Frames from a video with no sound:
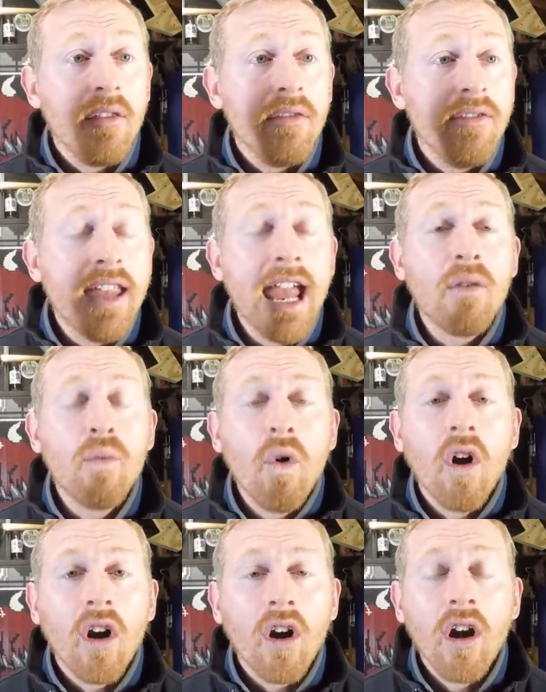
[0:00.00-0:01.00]
There
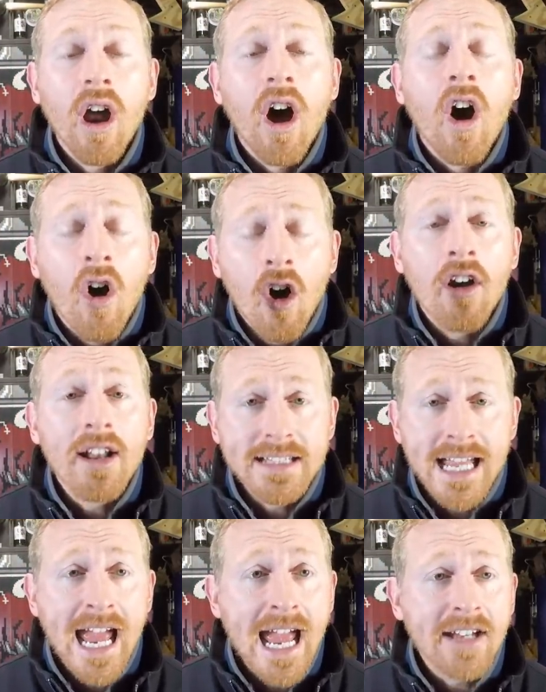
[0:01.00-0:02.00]
were heart
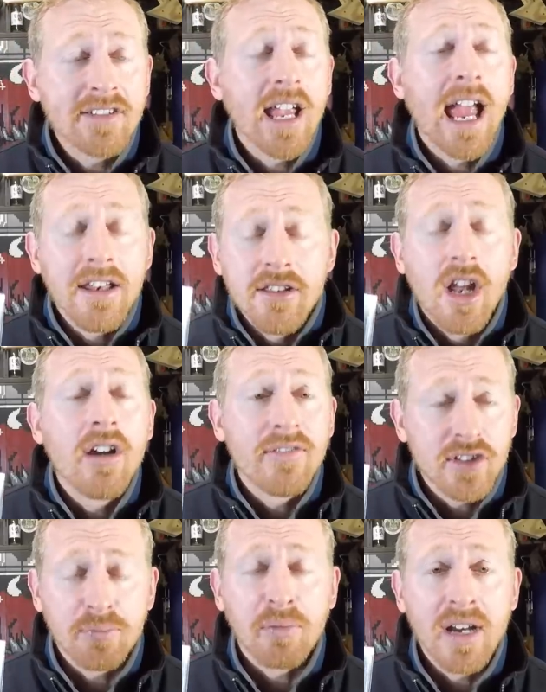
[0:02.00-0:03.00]
attacks and
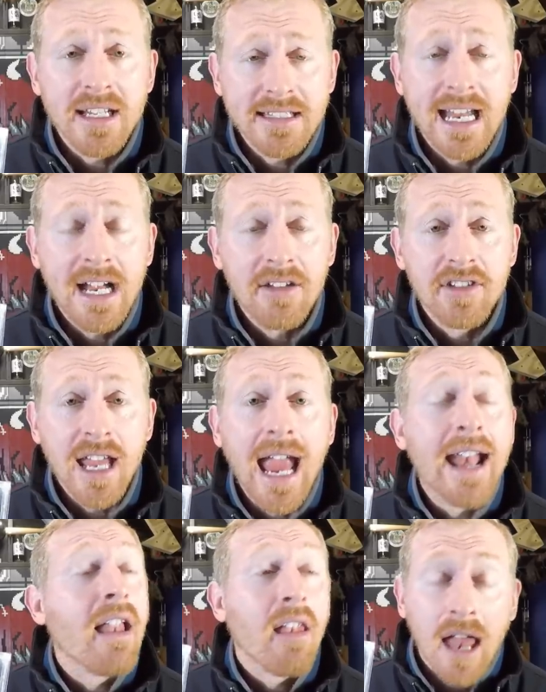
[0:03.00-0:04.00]
nervous breakdowns
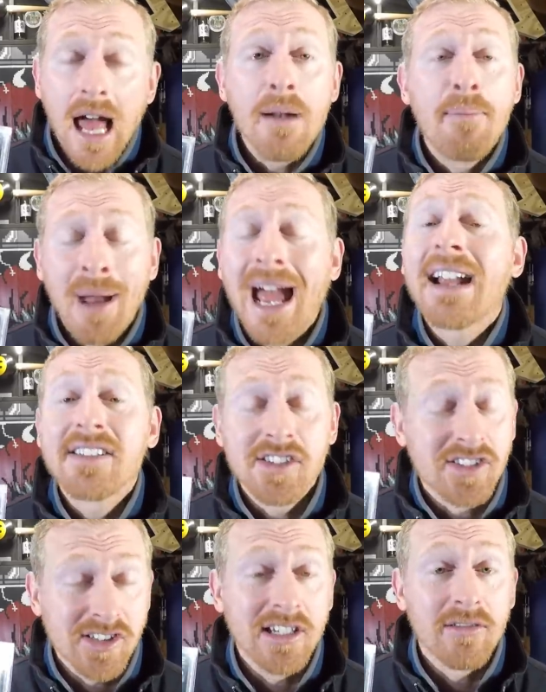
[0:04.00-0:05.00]
and a lot of packs
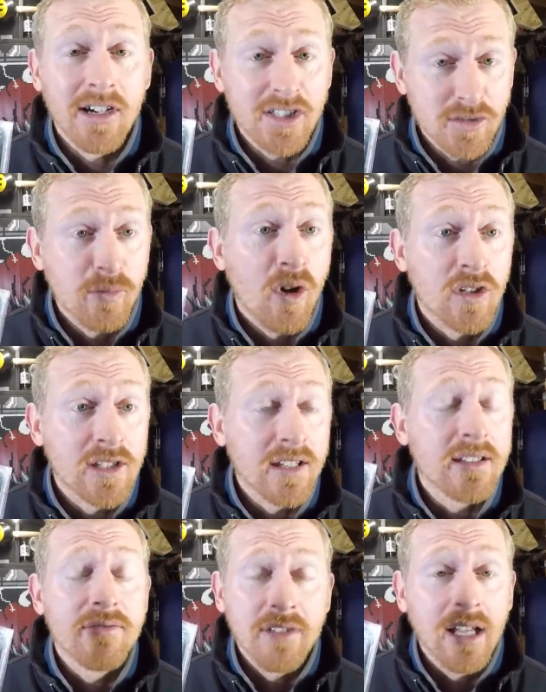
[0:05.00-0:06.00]
of cigarettes smoked
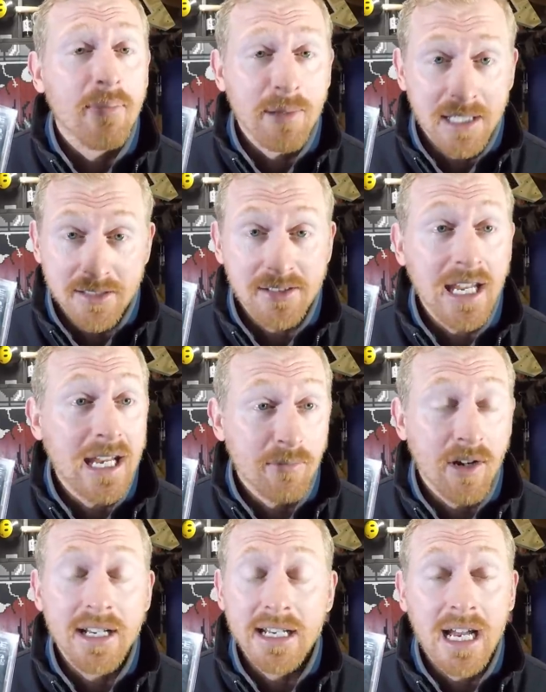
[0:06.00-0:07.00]
developing this
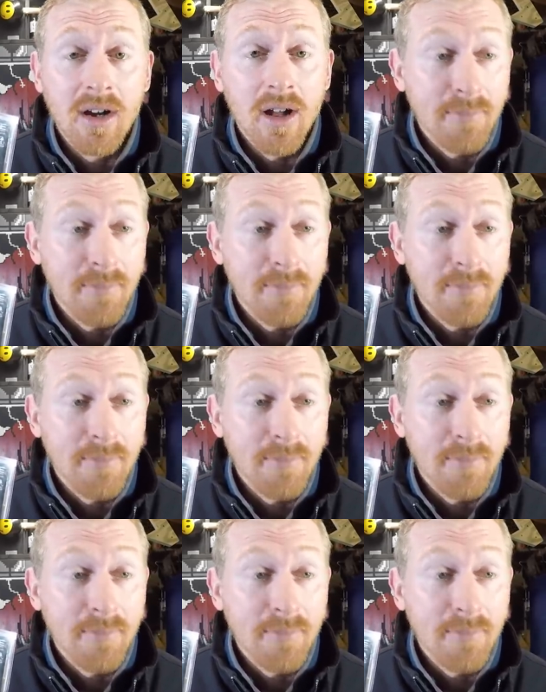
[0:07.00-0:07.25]
game right now.